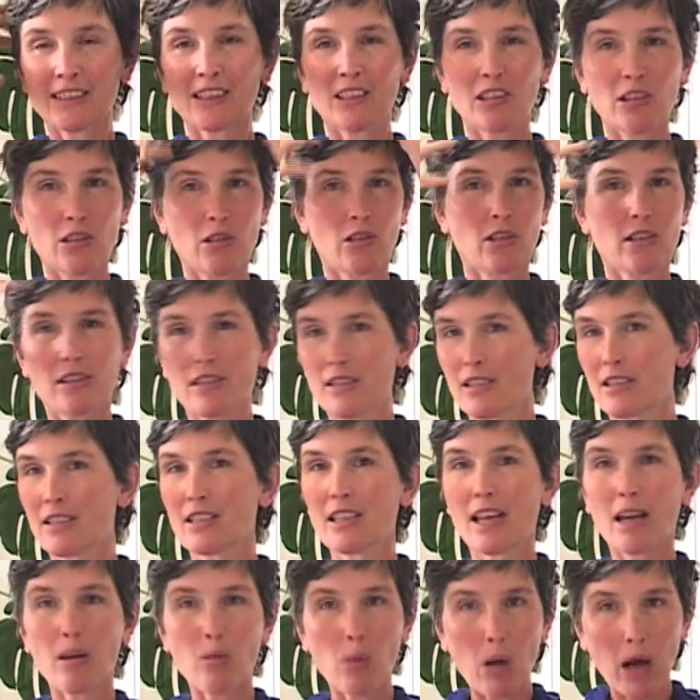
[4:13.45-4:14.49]
You could
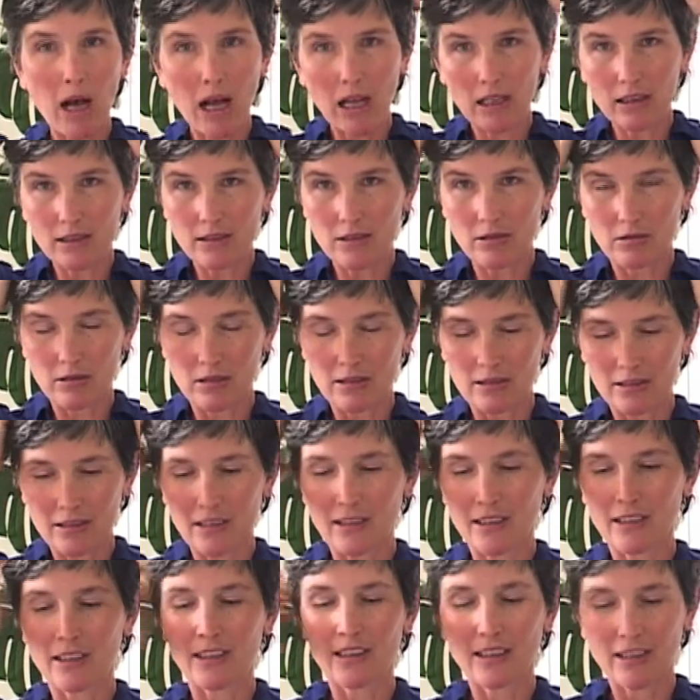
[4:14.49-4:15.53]
stay wild or
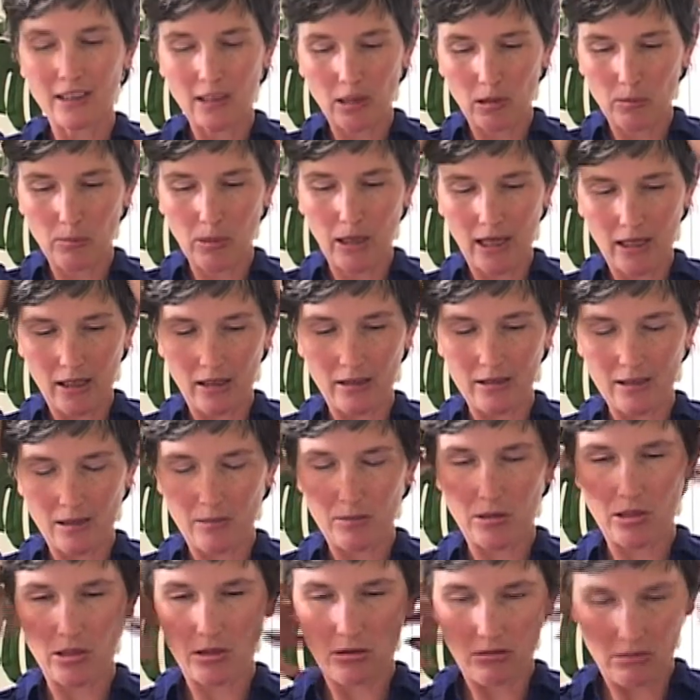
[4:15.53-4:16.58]
go back. It's up
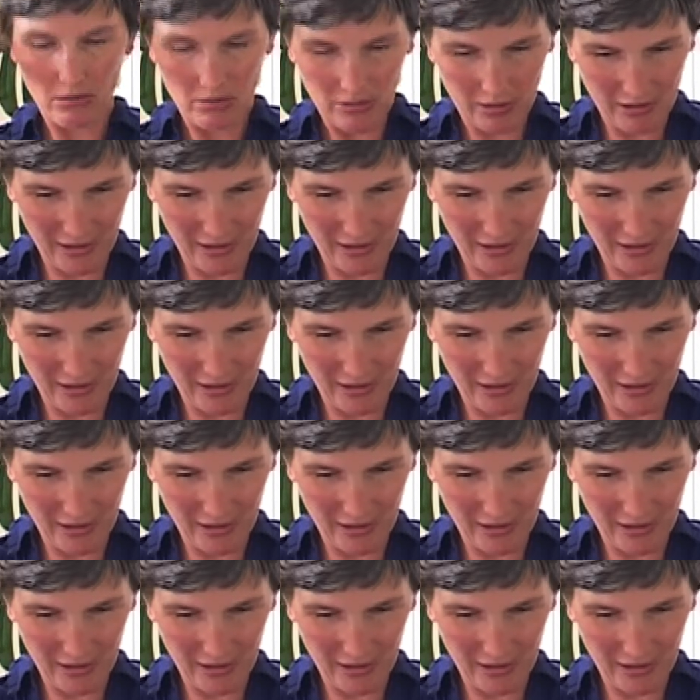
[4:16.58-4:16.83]
to you.